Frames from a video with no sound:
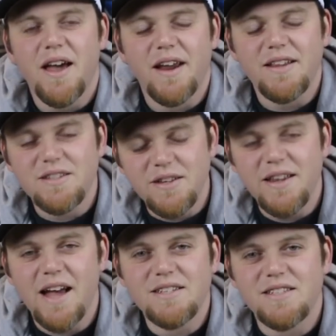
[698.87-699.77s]
And until
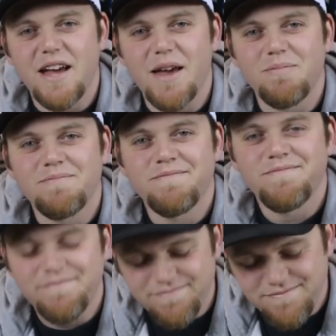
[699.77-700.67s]
next time,
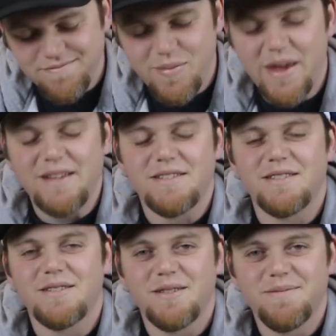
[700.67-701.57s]

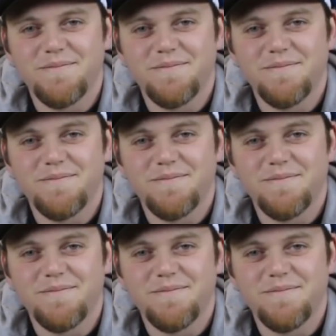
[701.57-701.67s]
peace.